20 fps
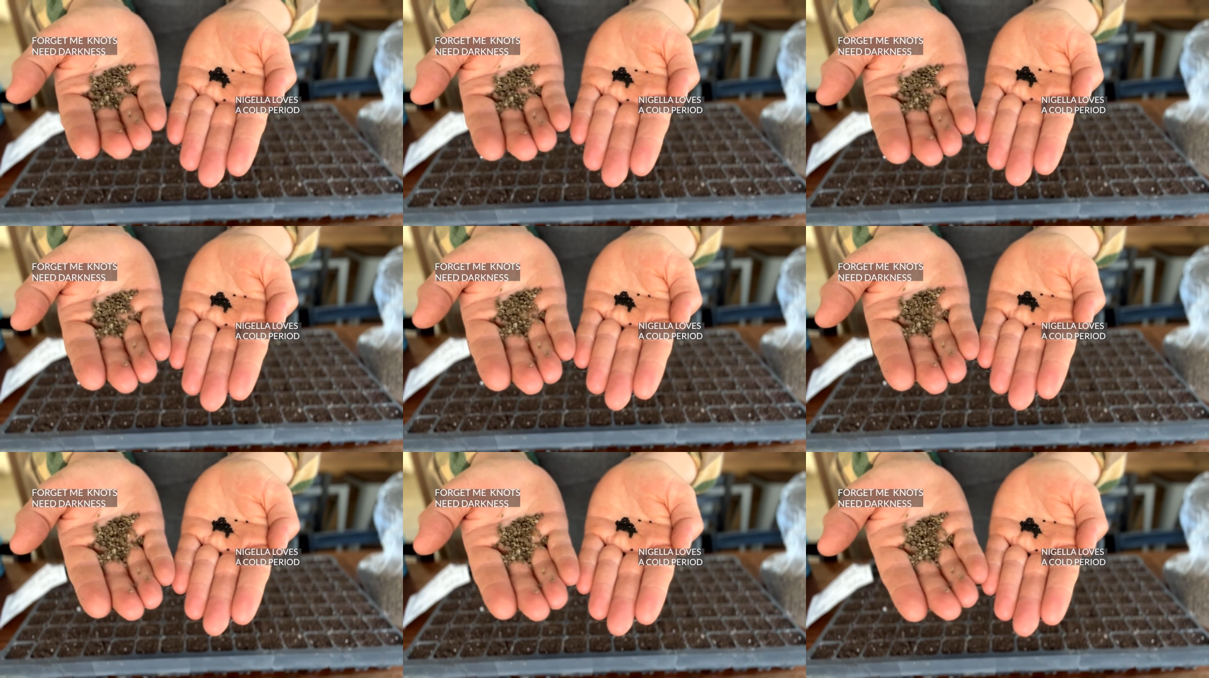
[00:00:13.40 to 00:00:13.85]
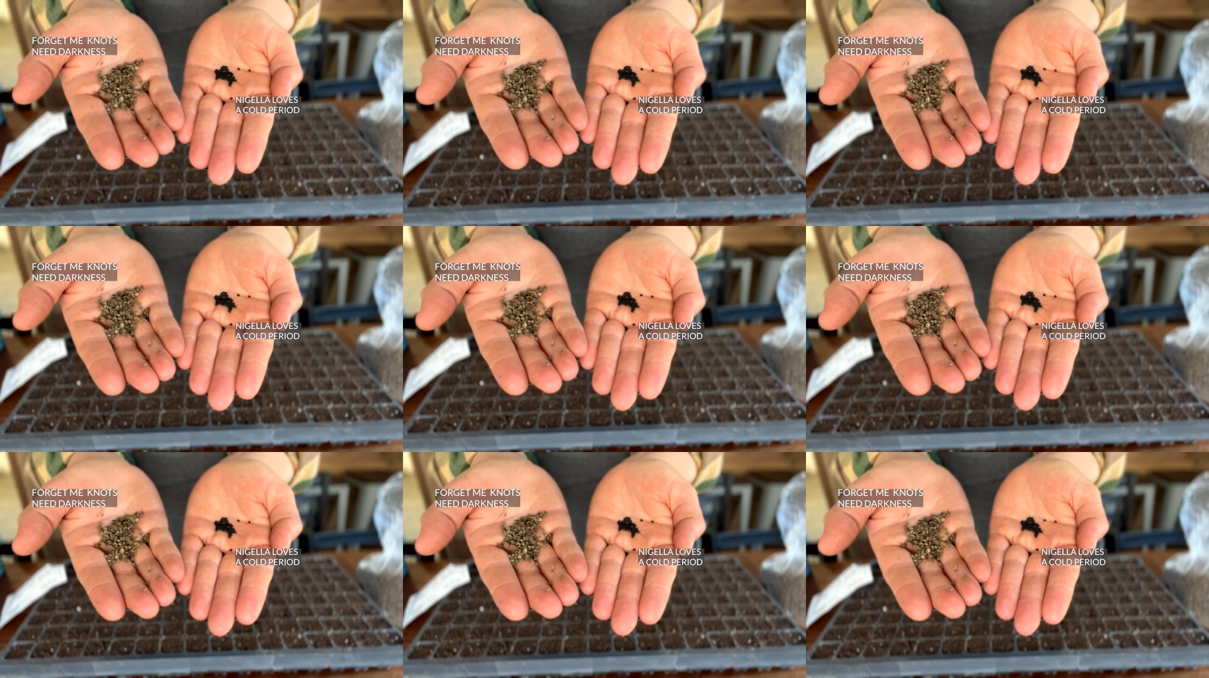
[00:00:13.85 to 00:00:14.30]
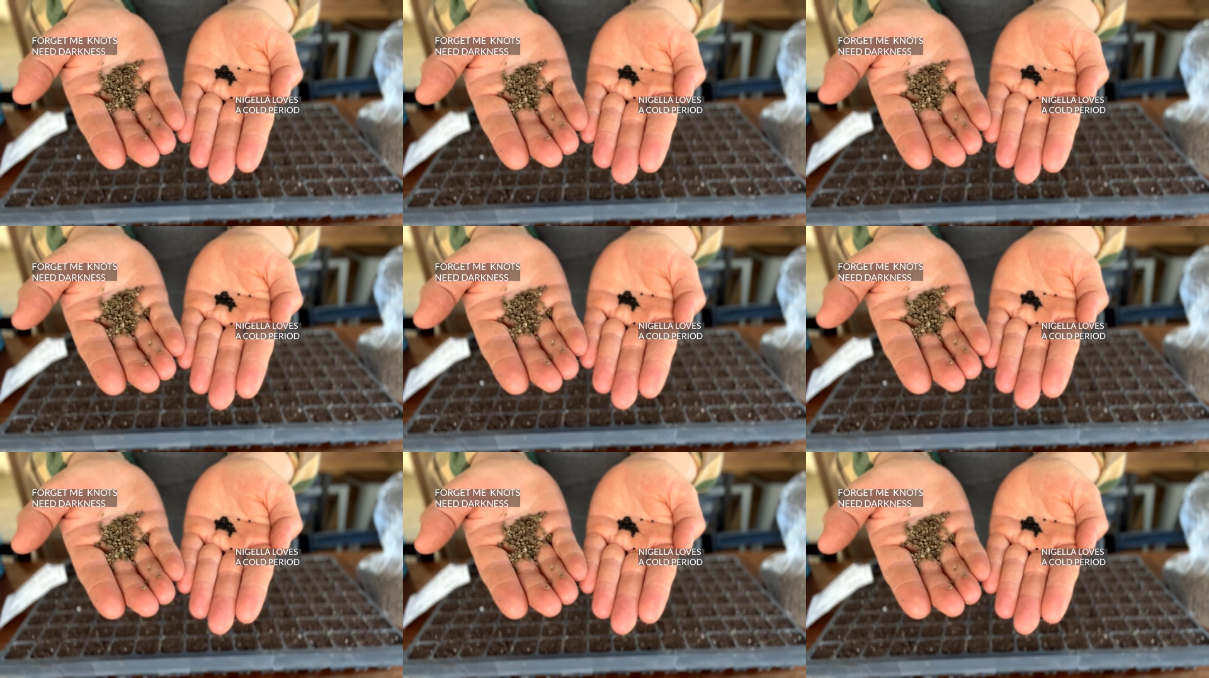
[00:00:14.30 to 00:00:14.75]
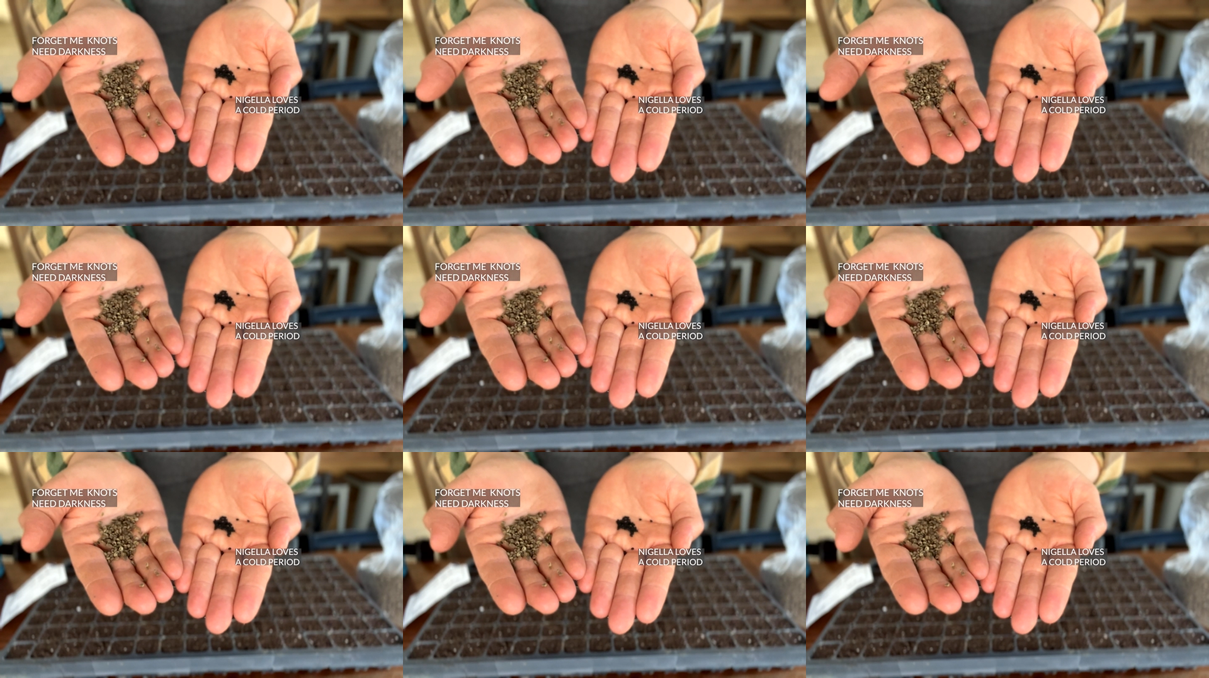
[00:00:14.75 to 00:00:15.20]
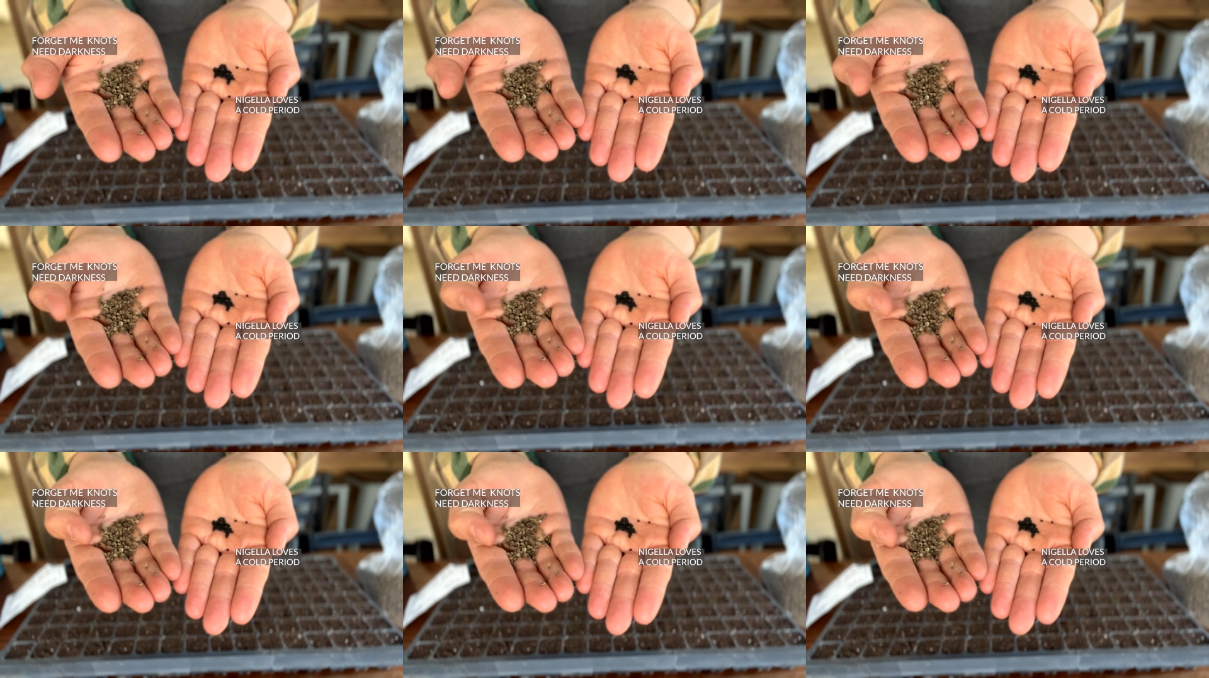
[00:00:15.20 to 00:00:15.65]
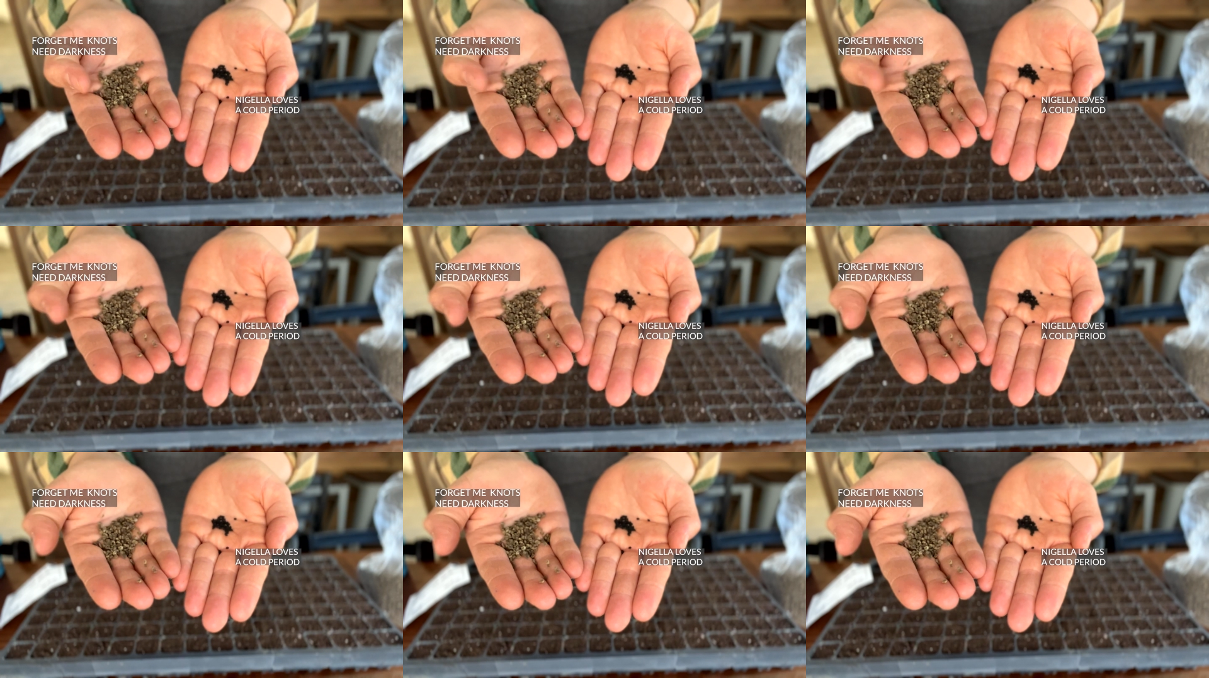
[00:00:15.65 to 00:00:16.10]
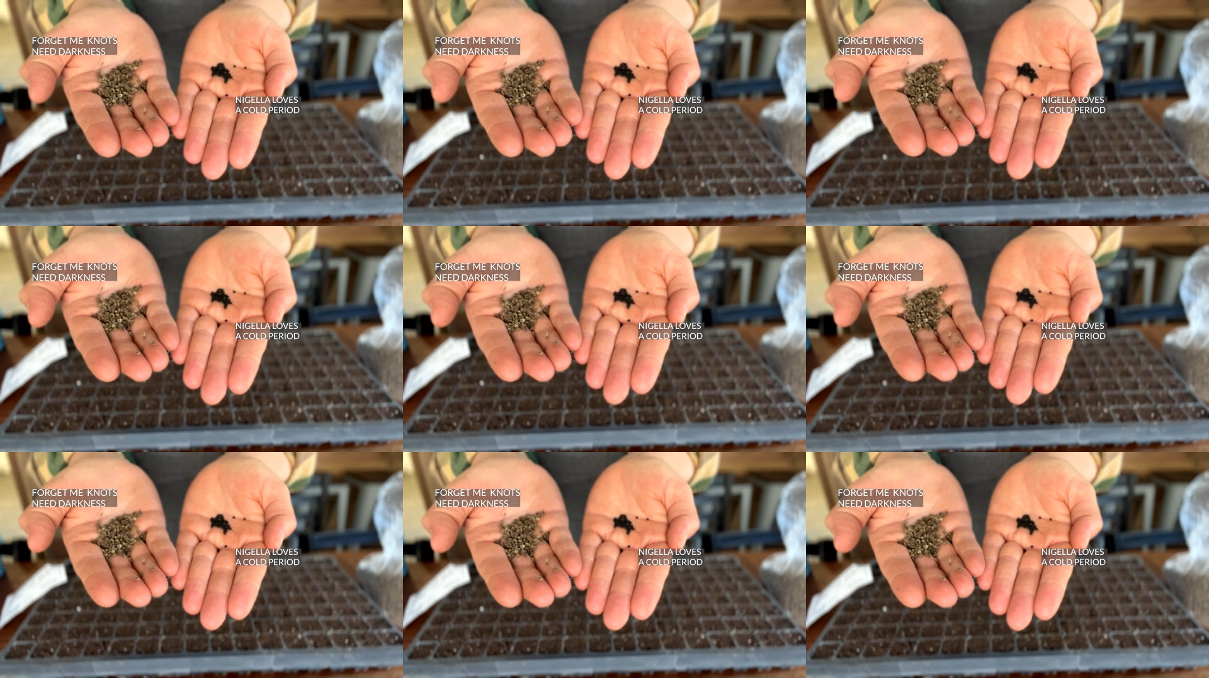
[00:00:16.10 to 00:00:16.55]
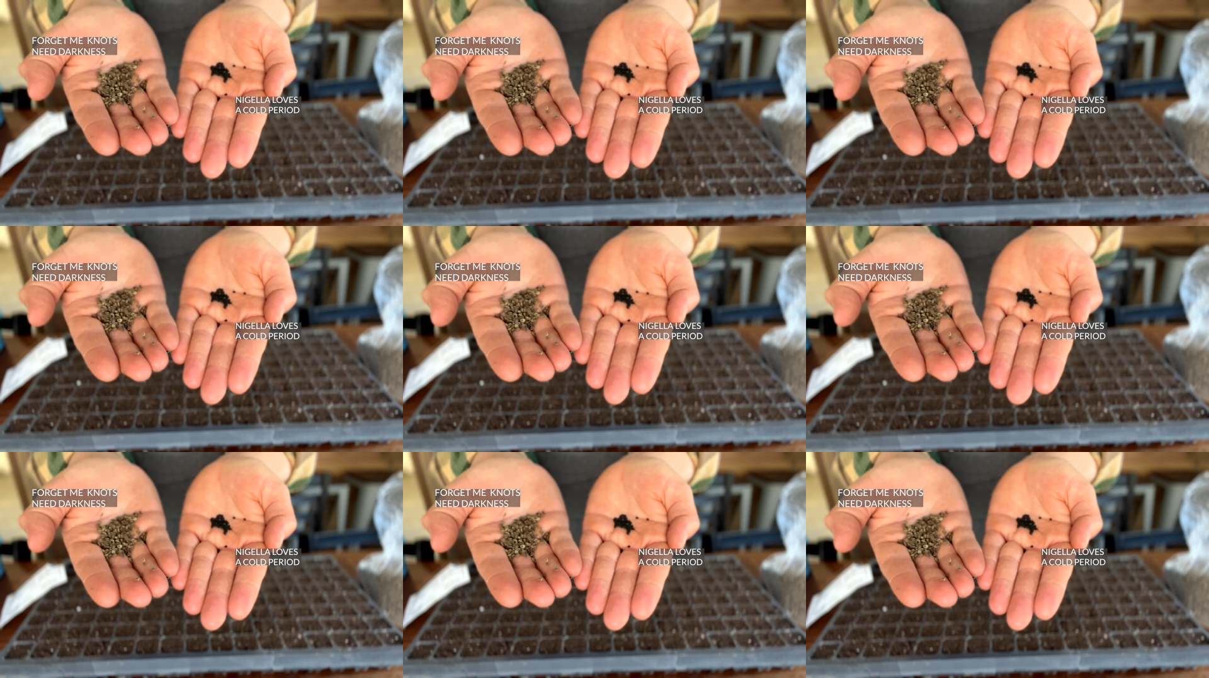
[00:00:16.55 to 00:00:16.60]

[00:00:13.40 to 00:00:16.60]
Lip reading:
Nobody's mouth can be seen.